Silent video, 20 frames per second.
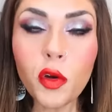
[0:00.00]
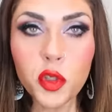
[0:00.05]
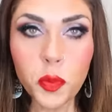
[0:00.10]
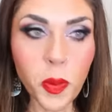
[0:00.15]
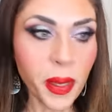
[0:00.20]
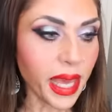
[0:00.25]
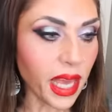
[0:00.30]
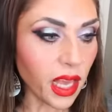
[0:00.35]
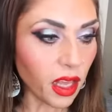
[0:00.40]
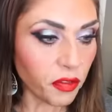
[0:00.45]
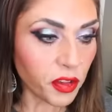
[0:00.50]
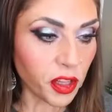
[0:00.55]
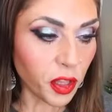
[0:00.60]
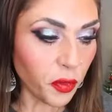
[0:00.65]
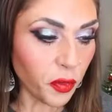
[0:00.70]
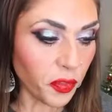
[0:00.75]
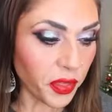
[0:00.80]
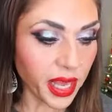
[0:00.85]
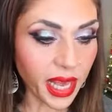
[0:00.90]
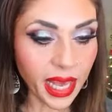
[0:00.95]
Oh, speaking of
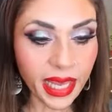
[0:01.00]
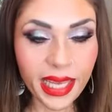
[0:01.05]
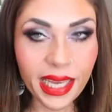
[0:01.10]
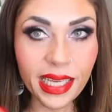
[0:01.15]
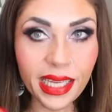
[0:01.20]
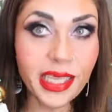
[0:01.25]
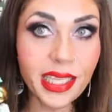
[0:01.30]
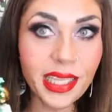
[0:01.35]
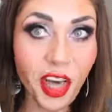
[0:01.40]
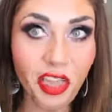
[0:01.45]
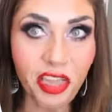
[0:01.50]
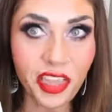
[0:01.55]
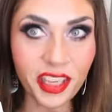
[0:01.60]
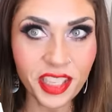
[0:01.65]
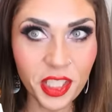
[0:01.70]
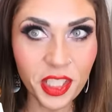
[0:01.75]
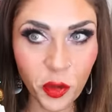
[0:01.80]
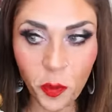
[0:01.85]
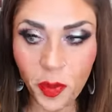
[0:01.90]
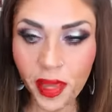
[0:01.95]
clothing, I guess
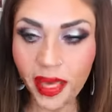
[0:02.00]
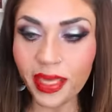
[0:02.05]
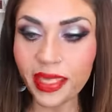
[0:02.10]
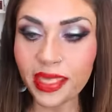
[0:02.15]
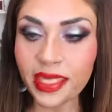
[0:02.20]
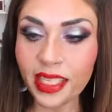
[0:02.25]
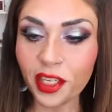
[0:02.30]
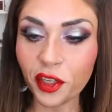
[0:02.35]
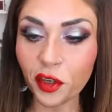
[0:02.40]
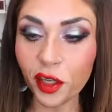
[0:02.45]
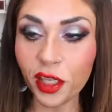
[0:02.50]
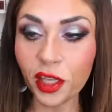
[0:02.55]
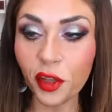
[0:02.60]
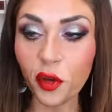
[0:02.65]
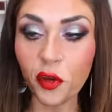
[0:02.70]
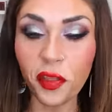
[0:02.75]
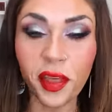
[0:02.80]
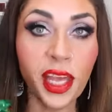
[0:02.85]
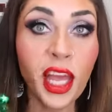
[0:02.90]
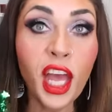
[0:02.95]
this would be considered
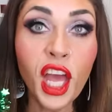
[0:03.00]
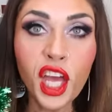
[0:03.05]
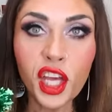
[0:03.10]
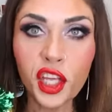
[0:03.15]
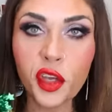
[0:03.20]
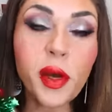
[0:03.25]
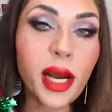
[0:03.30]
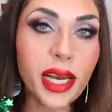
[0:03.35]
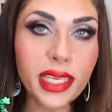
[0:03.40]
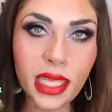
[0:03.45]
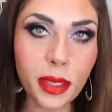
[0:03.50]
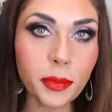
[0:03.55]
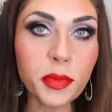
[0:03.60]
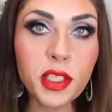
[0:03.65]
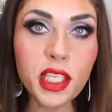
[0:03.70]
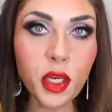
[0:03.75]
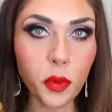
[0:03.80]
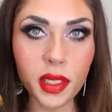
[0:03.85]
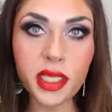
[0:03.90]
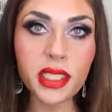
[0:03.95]
clothing. You guys, I'm
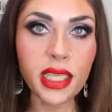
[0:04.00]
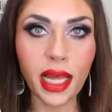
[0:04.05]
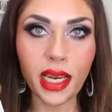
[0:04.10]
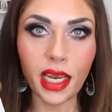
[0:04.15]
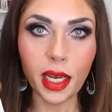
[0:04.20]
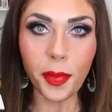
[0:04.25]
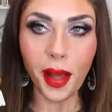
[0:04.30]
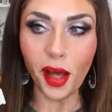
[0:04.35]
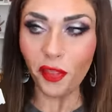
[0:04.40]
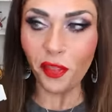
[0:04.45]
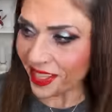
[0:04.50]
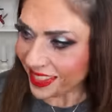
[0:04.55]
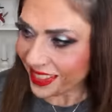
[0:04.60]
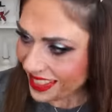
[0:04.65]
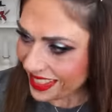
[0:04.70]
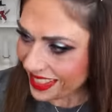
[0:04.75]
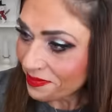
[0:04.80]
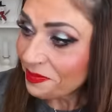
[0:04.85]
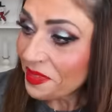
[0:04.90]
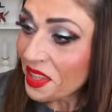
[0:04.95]
so excited about
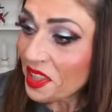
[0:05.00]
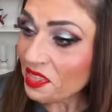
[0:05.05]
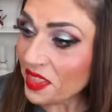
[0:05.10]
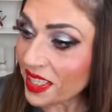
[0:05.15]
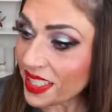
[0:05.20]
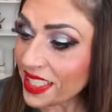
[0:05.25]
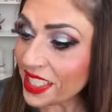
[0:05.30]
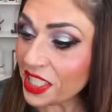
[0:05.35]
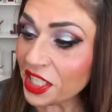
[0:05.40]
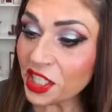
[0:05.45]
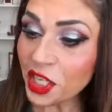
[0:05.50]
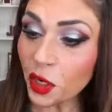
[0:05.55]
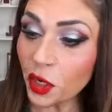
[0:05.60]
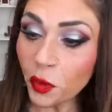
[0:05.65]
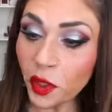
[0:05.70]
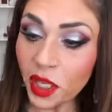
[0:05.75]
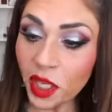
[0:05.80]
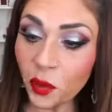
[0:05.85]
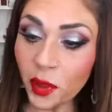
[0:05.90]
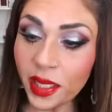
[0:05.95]
this. This is
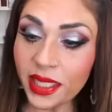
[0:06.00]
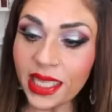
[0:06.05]
so cute.